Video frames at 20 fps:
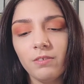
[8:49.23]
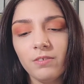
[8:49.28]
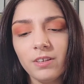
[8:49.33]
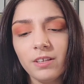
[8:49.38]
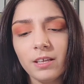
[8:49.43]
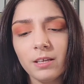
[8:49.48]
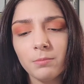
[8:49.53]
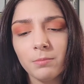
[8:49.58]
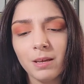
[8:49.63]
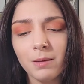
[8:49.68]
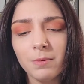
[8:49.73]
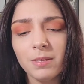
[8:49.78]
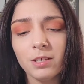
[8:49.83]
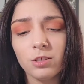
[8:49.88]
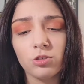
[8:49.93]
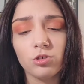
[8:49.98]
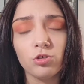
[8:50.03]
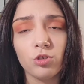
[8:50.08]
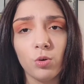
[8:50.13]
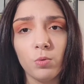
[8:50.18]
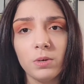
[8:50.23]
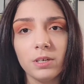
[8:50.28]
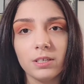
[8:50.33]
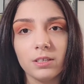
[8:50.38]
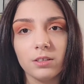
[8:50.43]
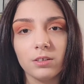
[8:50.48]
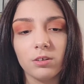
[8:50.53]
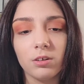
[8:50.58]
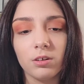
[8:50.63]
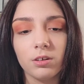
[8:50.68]
So I feel like maybe there's no
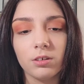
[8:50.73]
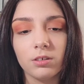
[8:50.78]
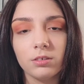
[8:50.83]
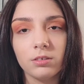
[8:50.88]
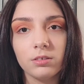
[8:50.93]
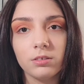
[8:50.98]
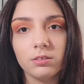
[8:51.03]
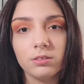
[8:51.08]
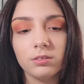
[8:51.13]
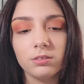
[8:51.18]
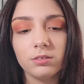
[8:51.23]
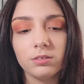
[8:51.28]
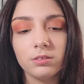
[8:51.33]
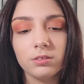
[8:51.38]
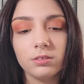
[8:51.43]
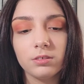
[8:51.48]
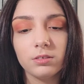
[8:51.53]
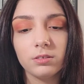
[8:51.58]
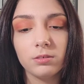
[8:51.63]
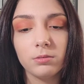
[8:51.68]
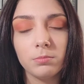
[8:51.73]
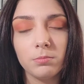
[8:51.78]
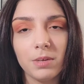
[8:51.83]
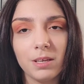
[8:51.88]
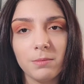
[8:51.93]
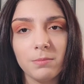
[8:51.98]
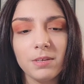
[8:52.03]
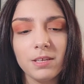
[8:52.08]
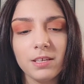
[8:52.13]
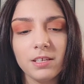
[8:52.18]
one in the car.
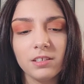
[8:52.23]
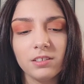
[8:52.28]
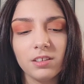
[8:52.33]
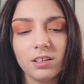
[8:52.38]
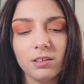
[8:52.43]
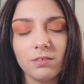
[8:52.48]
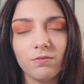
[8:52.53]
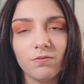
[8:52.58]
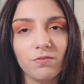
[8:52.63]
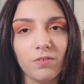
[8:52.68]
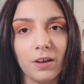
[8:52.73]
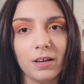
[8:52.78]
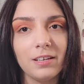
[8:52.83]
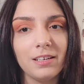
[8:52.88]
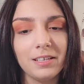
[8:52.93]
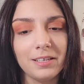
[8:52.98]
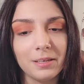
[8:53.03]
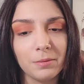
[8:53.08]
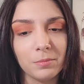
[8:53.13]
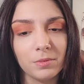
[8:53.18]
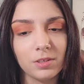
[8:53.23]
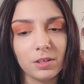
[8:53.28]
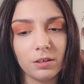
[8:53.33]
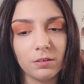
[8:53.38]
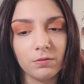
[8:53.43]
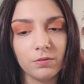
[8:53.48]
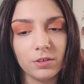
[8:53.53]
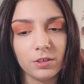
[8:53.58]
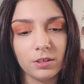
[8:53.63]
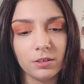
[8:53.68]
Maybe he's like finding
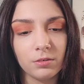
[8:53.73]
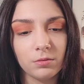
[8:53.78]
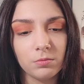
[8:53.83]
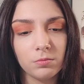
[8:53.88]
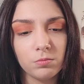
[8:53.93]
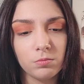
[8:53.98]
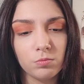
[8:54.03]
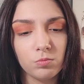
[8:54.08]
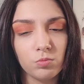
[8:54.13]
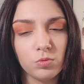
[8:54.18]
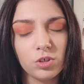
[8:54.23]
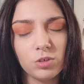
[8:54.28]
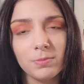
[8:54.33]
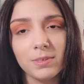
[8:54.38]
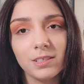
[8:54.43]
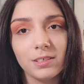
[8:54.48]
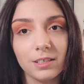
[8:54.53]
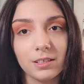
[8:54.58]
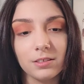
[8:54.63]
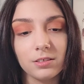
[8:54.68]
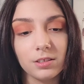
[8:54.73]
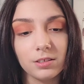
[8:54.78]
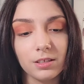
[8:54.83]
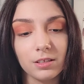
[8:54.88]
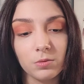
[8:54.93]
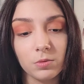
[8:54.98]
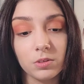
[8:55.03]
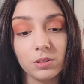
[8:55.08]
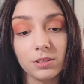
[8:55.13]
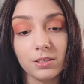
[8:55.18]
himself, you know? Which makes sense
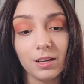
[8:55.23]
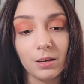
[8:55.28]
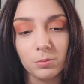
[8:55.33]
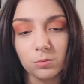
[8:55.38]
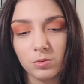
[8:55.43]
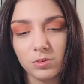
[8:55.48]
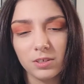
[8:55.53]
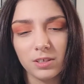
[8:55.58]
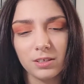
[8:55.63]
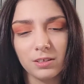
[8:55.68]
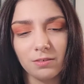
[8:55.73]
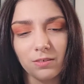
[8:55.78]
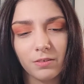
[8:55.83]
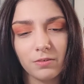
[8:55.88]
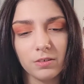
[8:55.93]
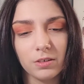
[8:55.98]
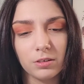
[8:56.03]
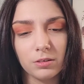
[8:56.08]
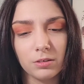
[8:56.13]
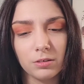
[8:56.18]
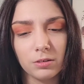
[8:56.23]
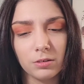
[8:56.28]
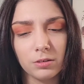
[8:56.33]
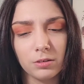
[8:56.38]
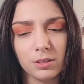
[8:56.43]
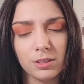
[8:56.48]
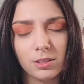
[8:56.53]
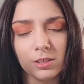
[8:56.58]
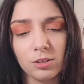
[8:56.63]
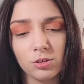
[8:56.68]
because that's what the album's kind of, I
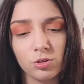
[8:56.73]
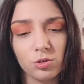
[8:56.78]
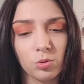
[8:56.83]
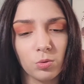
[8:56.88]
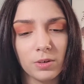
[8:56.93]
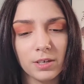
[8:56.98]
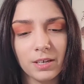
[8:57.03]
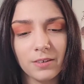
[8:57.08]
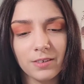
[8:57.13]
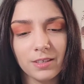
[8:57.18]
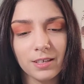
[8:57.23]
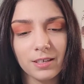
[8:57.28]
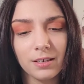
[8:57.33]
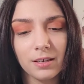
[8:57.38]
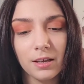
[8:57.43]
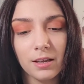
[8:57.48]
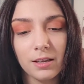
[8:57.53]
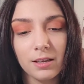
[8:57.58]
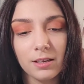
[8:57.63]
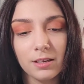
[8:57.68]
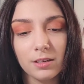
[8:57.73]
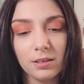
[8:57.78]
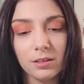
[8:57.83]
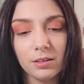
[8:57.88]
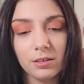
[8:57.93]
feel, it's his story and everything.